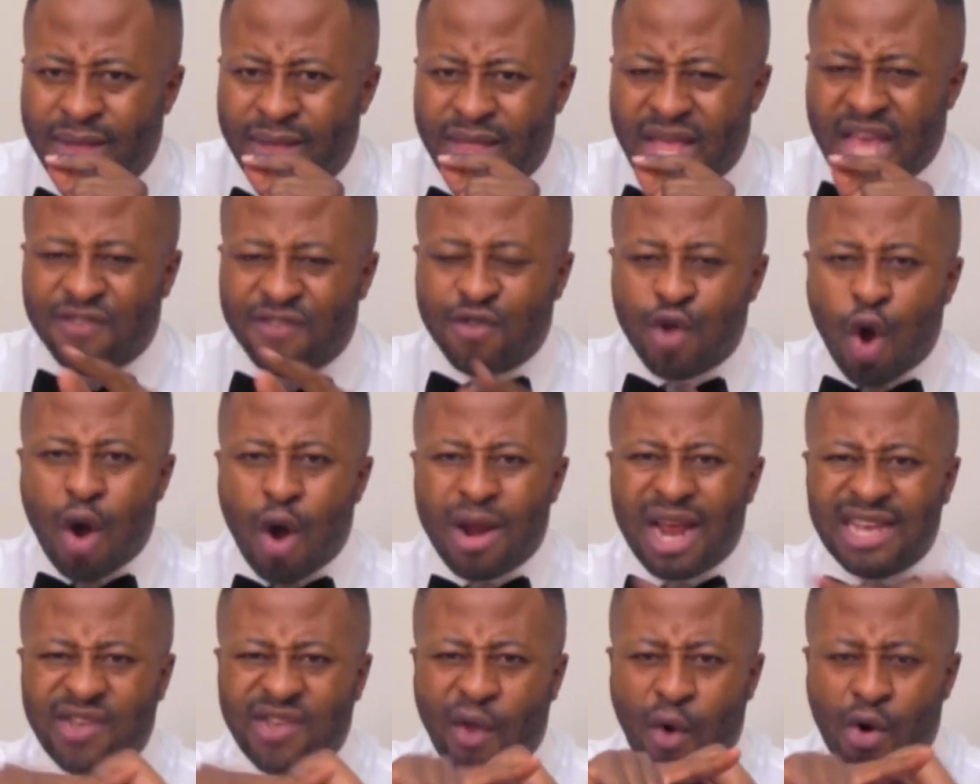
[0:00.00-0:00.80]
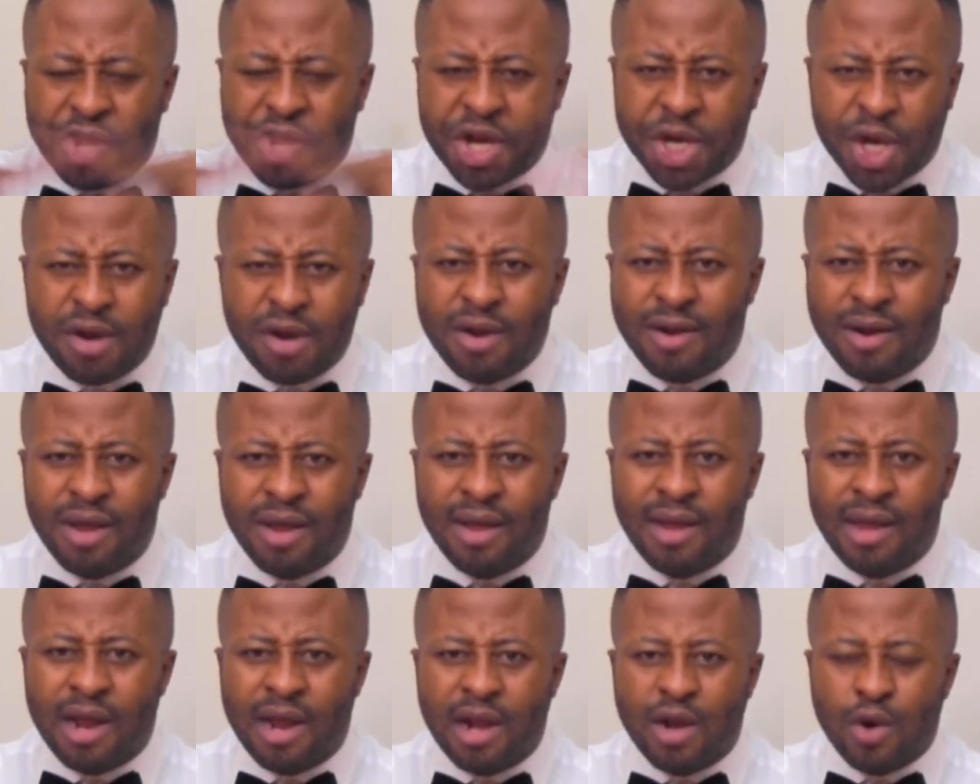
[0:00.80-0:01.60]
There is no other solution,
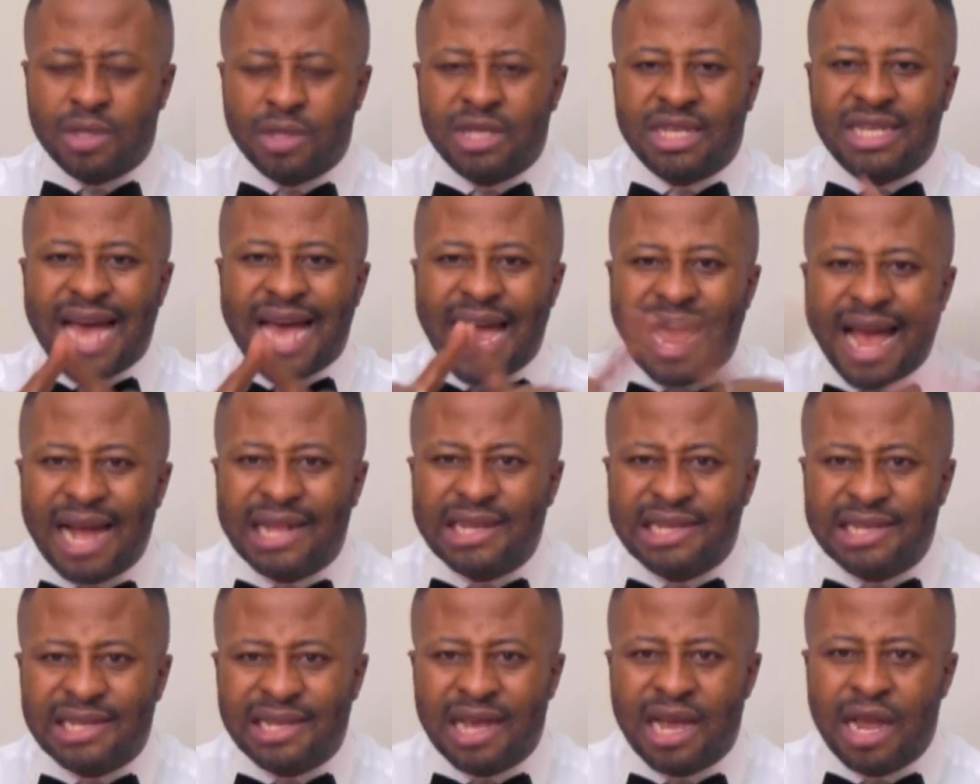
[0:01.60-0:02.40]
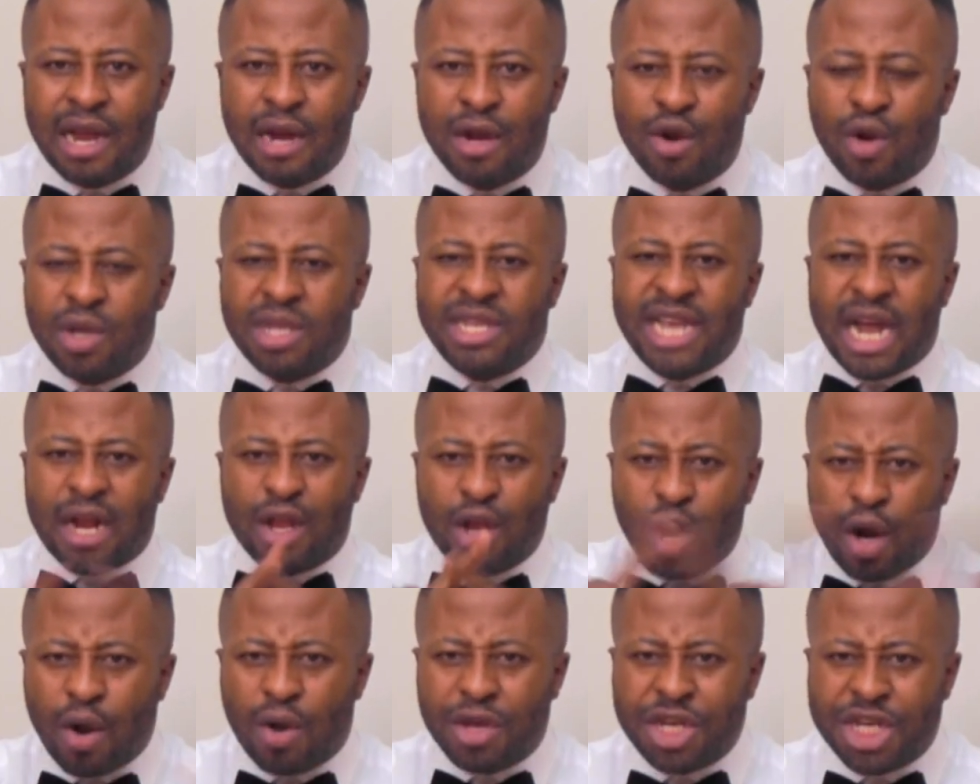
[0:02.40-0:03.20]
not science, not
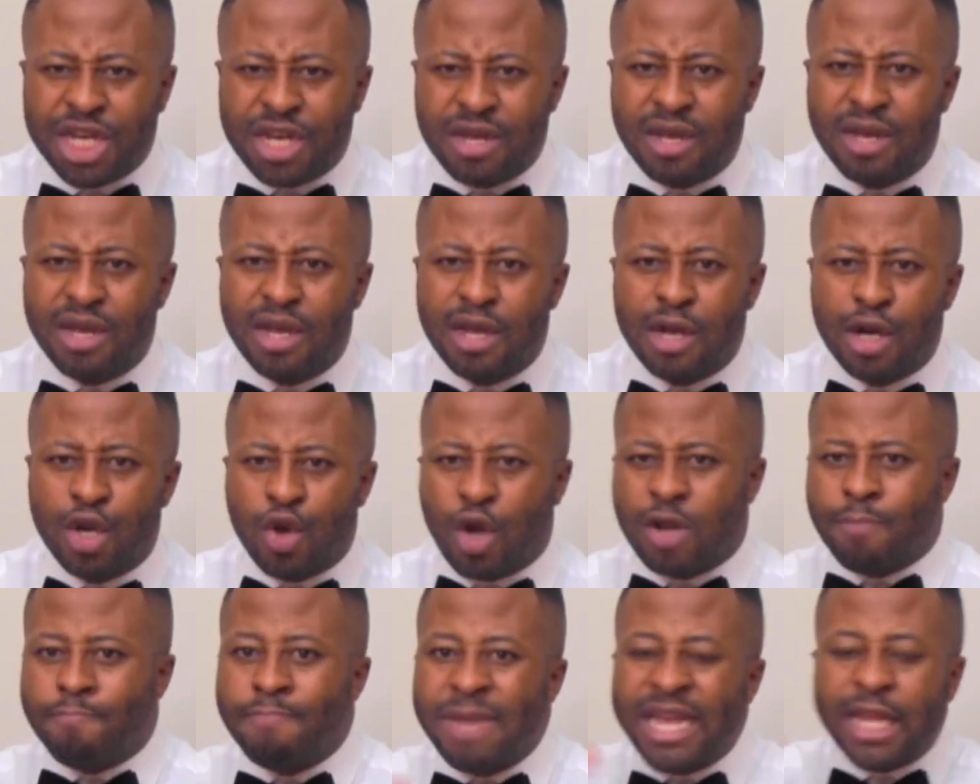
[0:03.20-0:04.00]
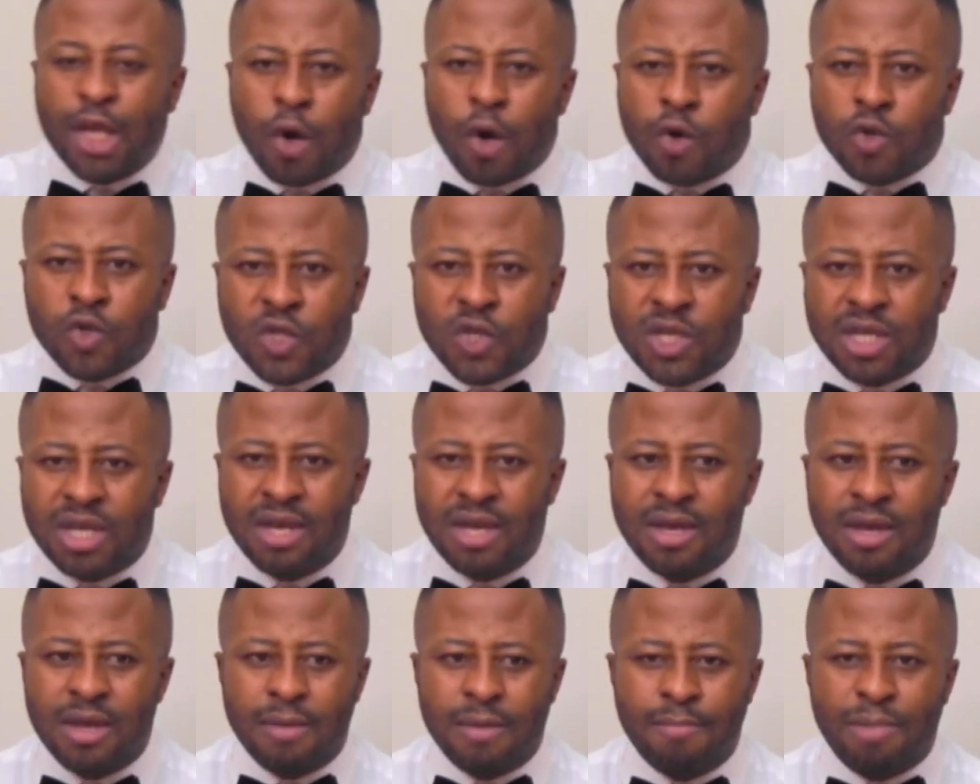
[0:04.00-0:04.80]
technology, not
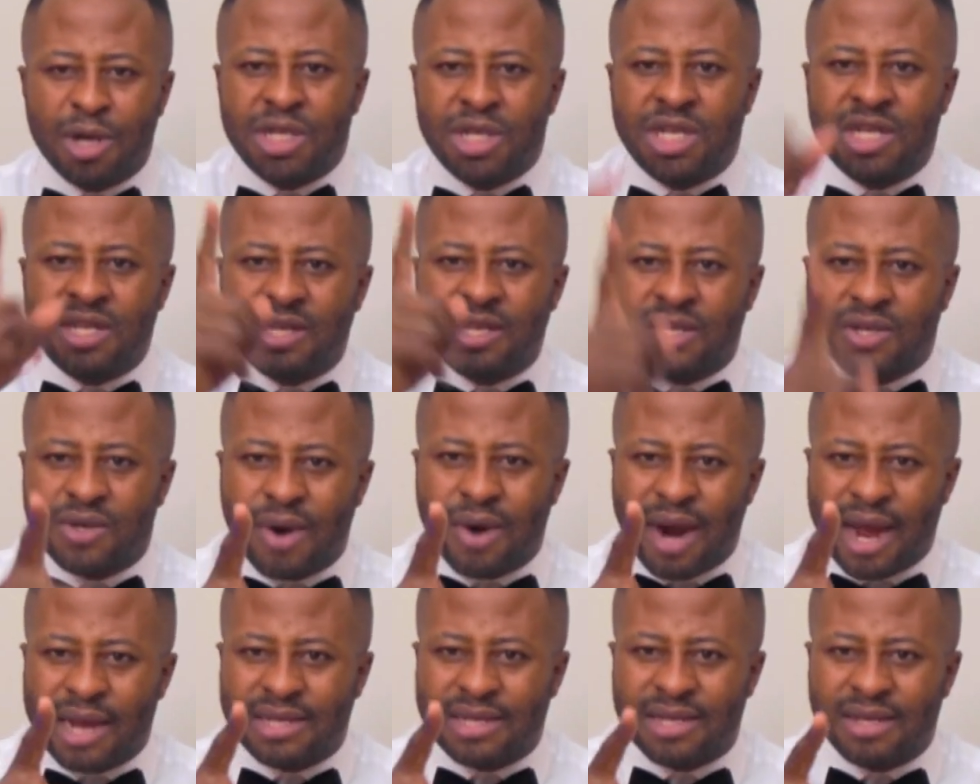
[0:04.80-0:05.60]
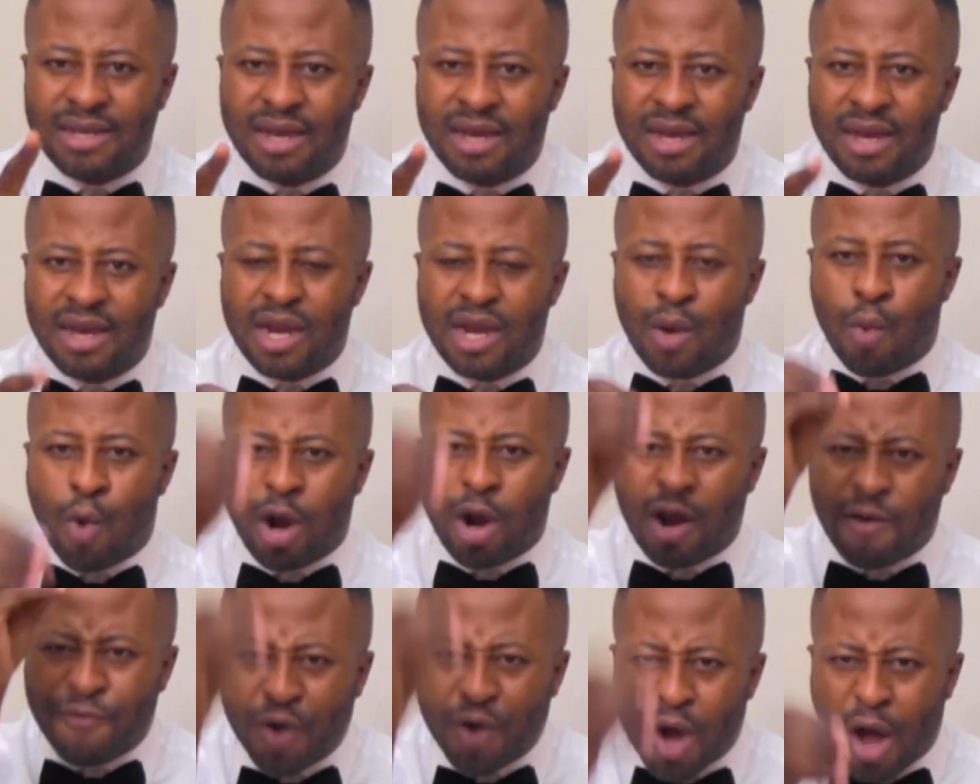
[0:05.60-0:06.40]
methods, but Jesus Christ. The
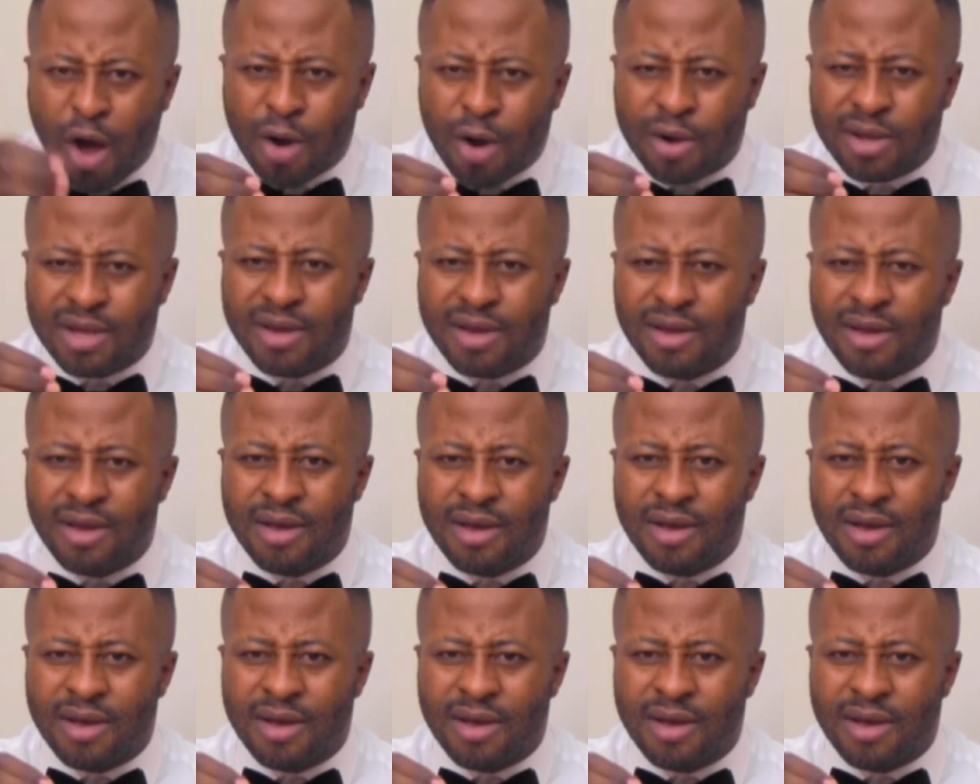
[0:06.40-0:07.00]
Word of God